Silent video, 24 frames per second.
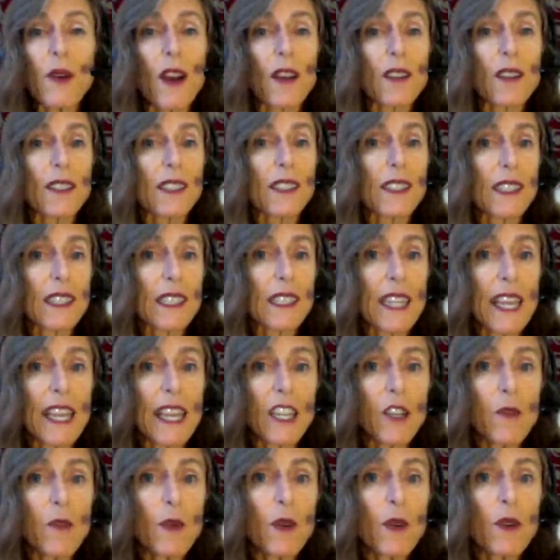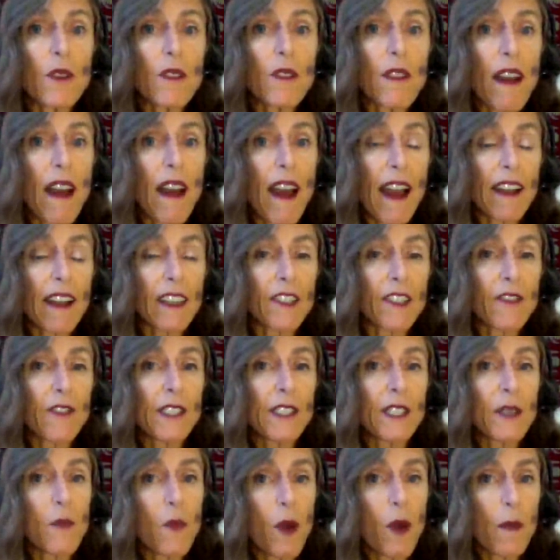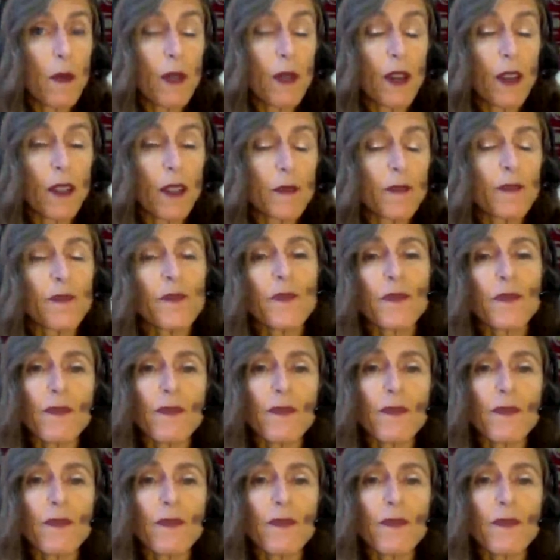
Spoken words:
our Sustainable Activism webinar.